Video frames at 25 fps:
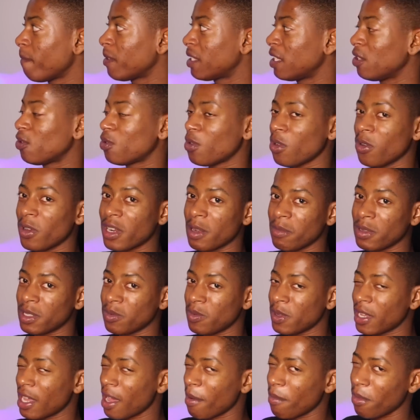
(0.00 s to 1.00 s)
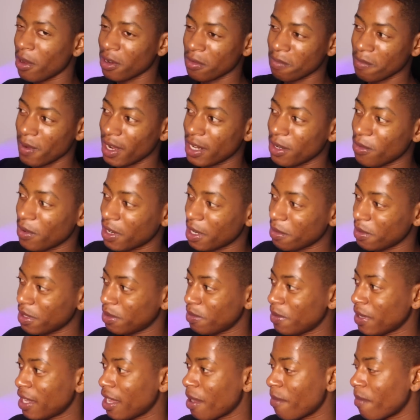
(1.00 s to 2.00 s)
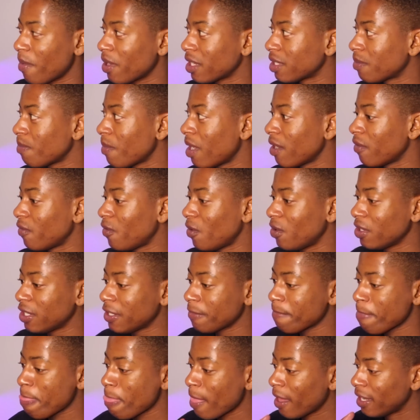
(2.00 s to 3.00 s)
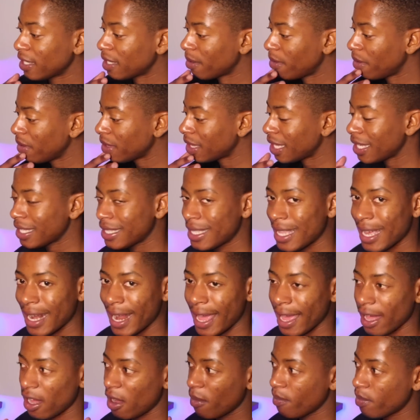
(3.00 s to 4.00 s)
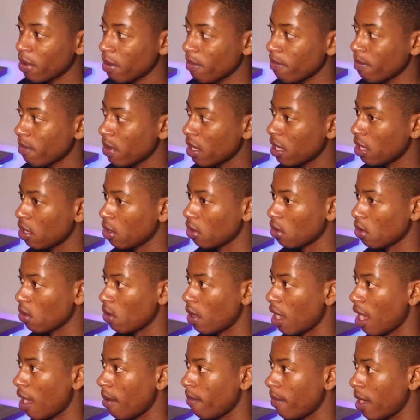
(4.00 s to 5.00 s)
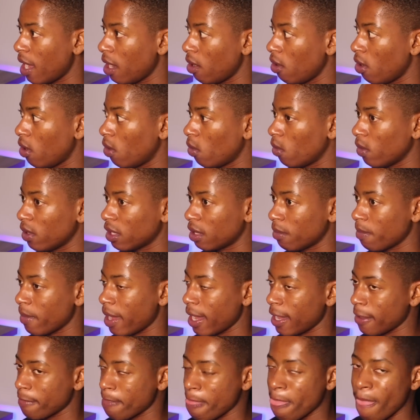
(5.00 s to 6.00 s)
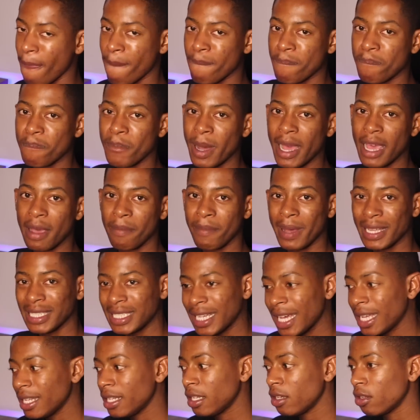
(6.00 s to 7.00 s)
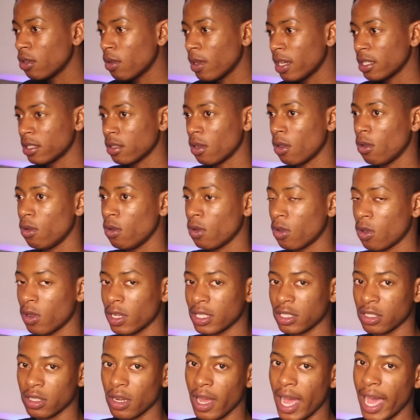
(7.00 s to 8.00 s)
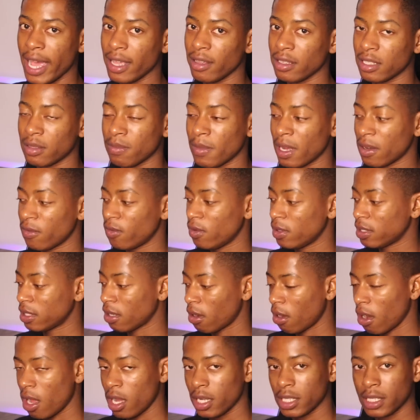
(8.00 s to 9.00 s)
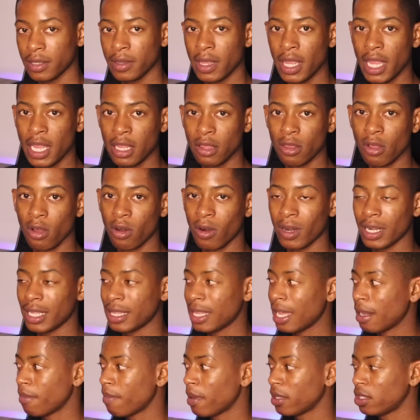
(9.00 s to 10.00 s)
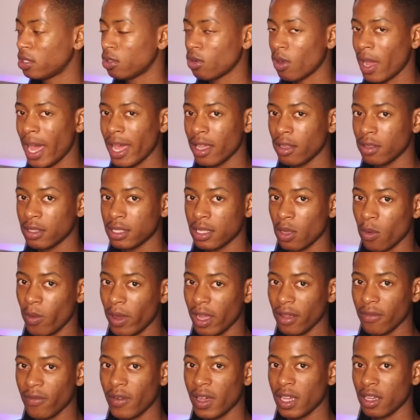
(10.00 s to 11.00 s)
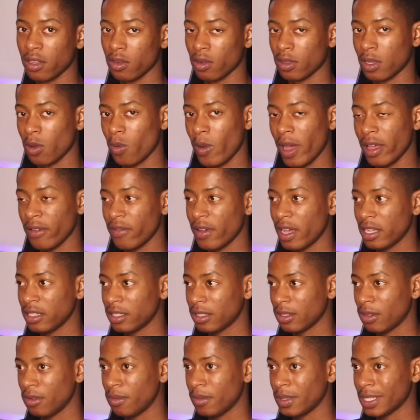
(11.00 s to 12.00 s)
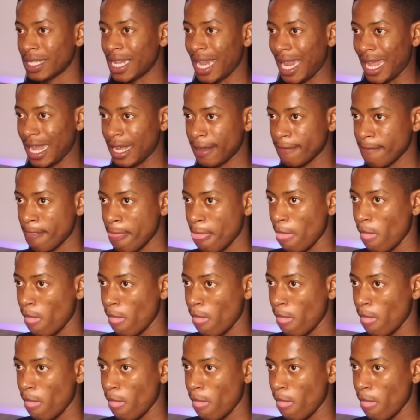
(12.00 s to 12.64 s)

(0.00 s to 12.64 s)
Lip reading: since we're going to be speaking about money, we're going to be speaking about smartphones, some of the things that are helping me along with my journey as a whole, because I use smartphones a lot. Not only that, but I use the Wi-Fi. The Wi-Fi is almost like